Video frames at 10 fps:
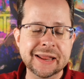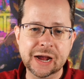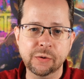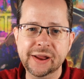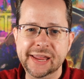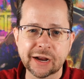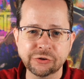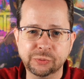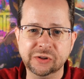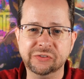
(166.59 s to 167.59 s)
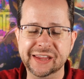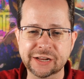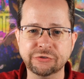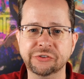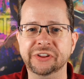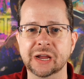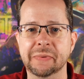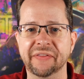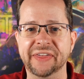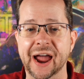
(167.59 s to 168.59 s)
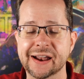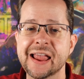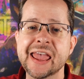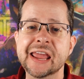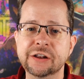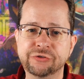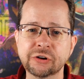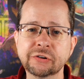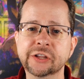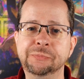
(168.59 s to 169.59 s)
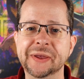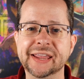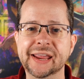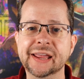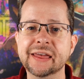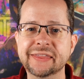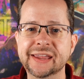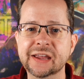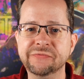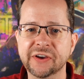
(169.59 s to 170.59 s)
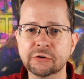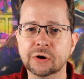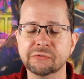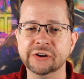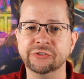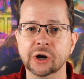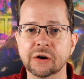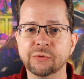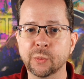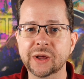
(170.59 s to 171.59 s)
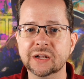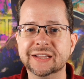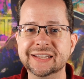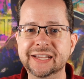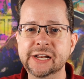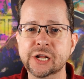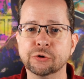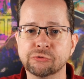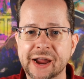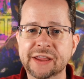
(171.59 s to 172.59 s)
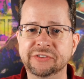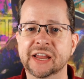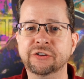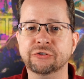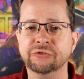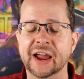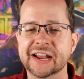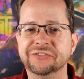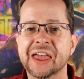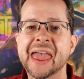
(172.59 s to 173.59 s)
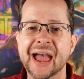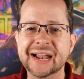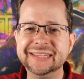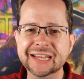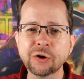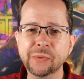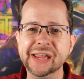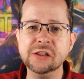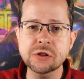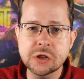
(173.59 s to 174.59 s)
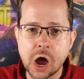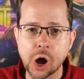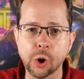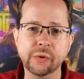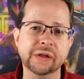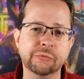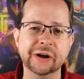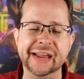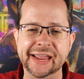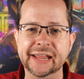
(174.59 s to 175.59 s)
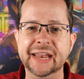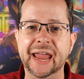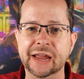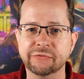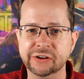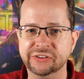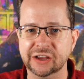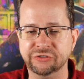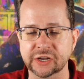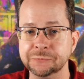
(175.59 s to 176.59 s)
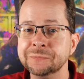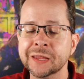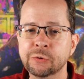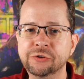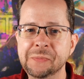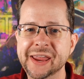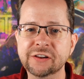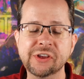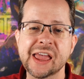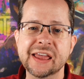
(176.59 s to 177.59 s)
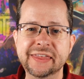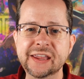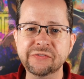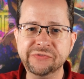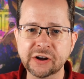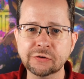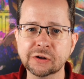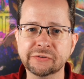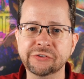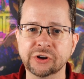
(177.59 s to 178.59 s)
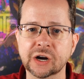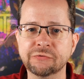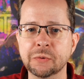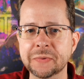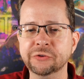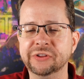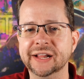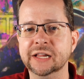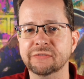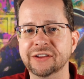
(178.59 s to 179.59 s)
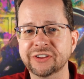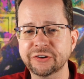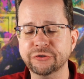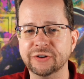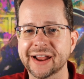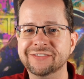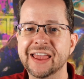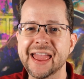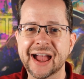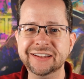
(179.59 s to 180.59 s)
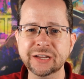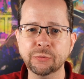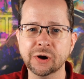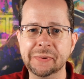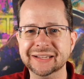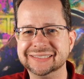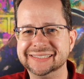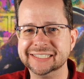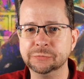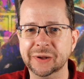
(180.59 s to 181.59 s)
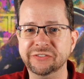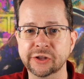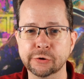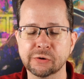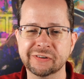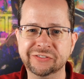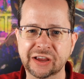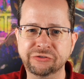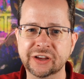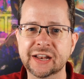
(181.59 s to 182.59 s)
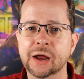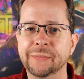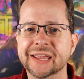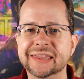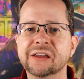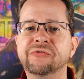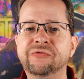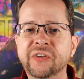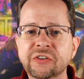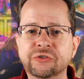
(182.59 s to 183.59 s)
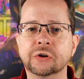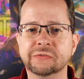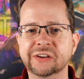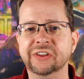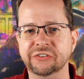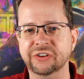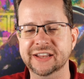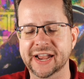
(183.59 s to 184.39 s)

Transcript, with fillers: Now, here's what's interesting about that. Generally speaking, the Federal Reserve will continue to raise interest rates until we know that we're in a recession which means the Federal Reserve will most likely raise interest rates until we're about six months into a recession and we get the official recession